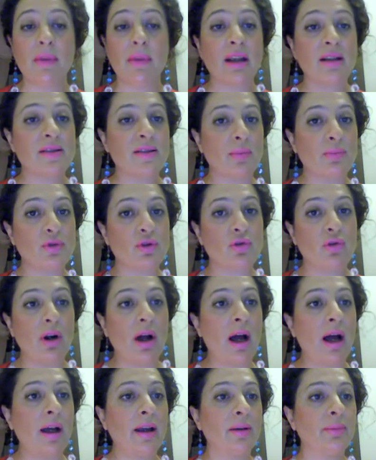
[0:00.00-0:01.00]

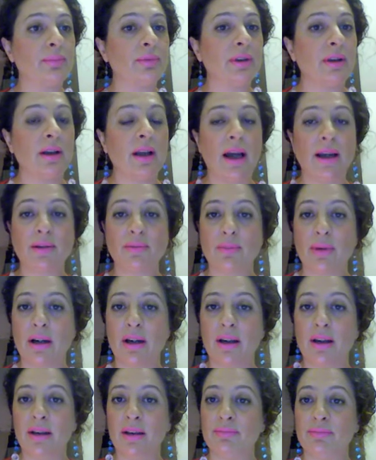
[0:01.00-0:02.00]
Subscribe, like
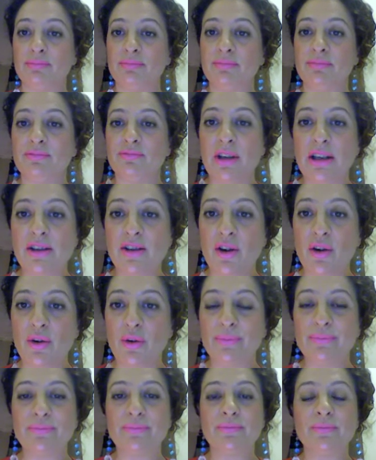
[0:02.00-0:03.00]
my
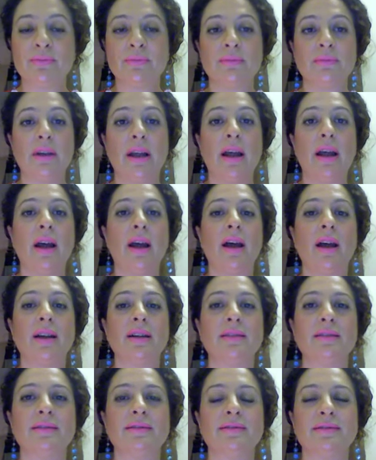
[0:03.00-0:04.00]
video,
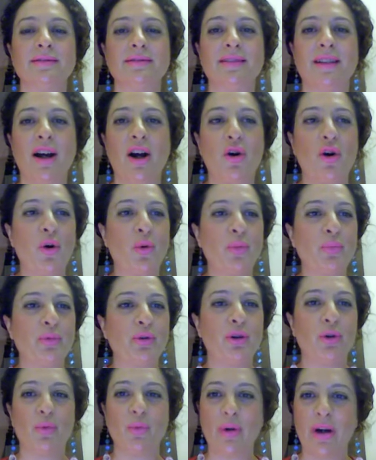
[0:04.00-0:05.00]
and I hope
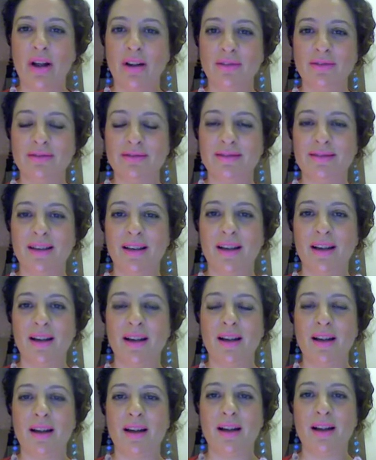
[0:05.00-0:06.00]
you're well.
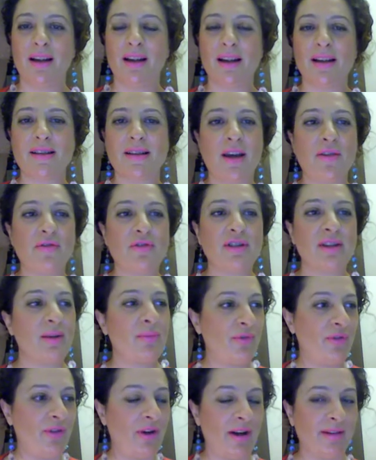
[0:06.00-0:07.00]
Let's have
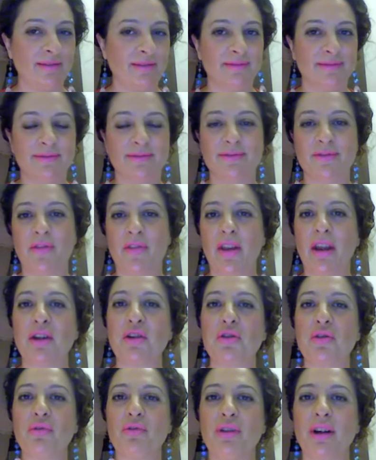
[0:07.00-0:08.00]
some fun.
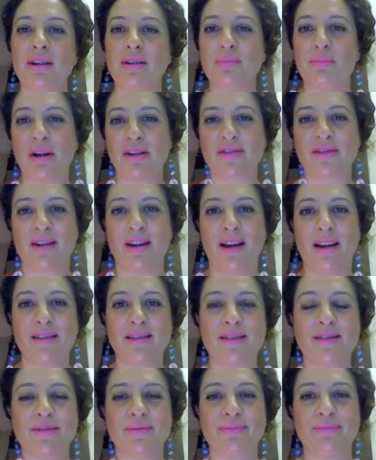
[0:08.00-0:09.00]
Thank you very much,
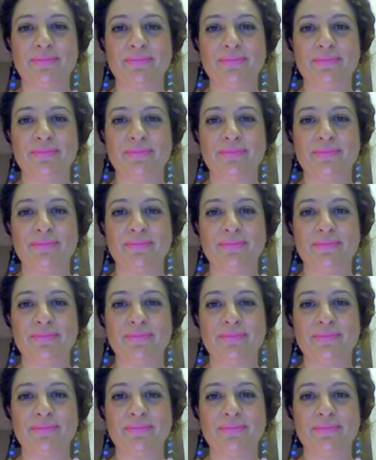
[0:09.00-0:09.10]
guys.